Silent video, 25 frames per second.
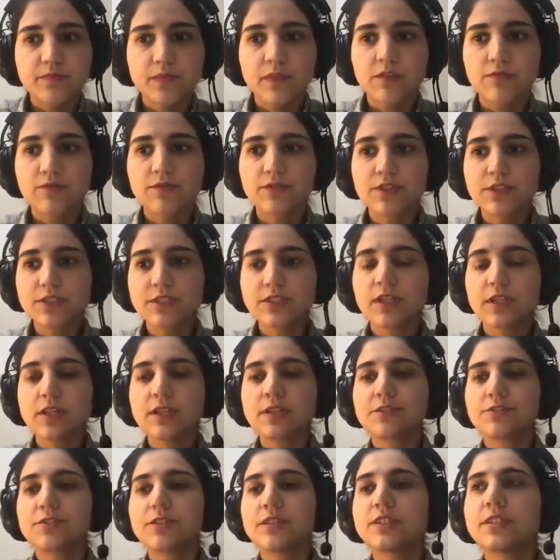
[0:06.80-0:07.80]
First, I
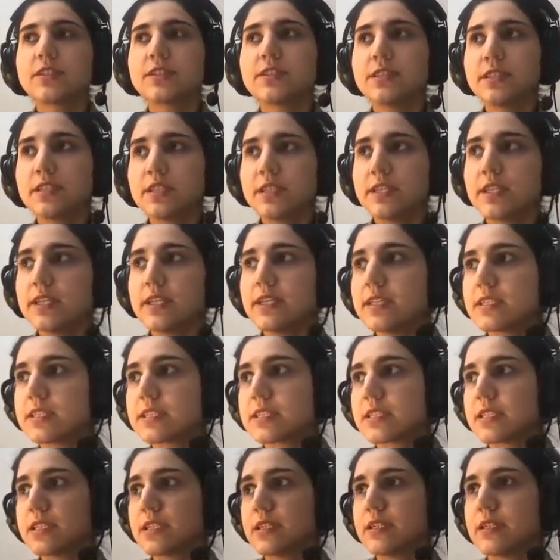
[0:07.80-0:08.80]
created the
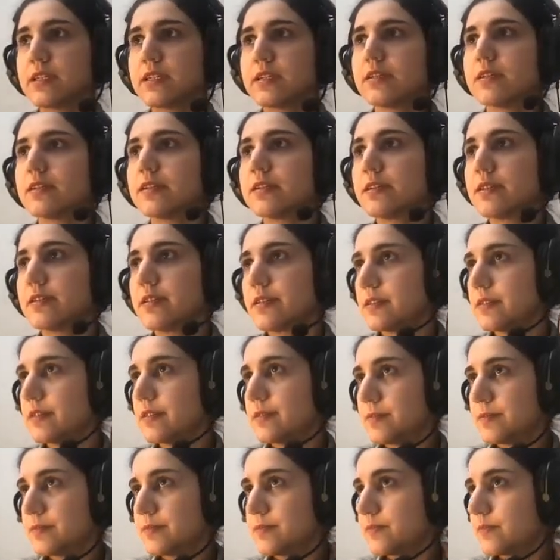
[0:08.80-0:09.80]
Git
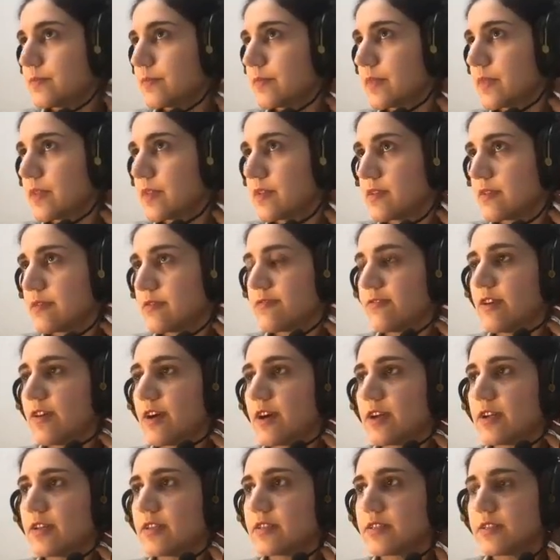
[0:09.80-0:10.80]

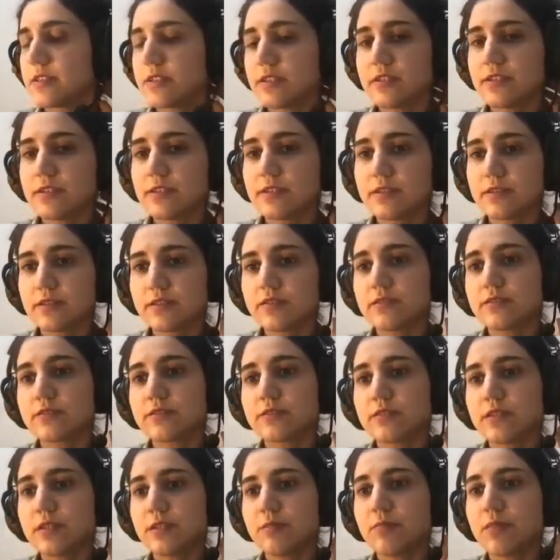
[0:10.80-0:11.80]
file
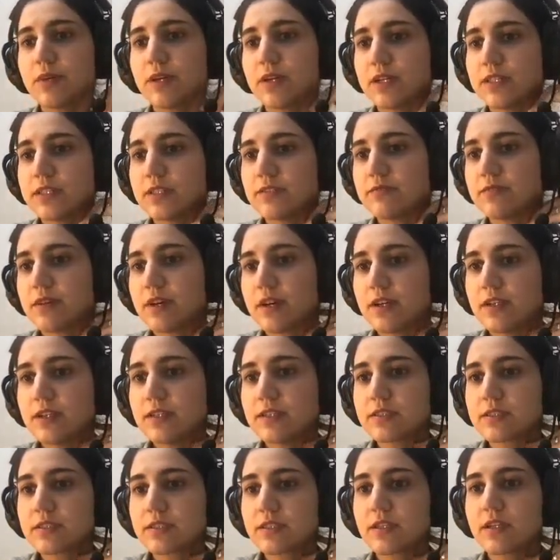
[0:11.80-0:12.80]
in my
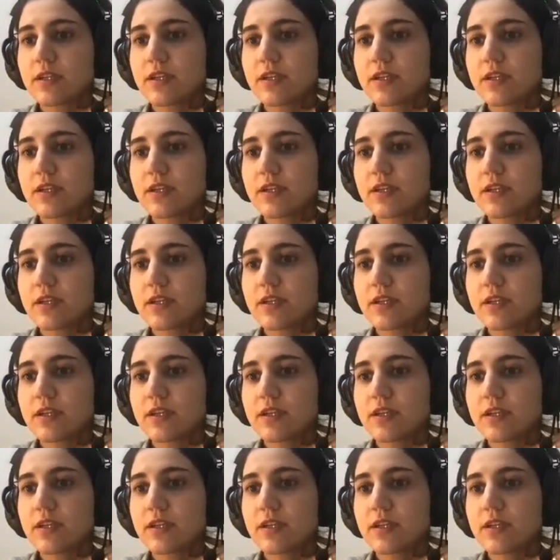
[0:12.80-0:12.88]
device.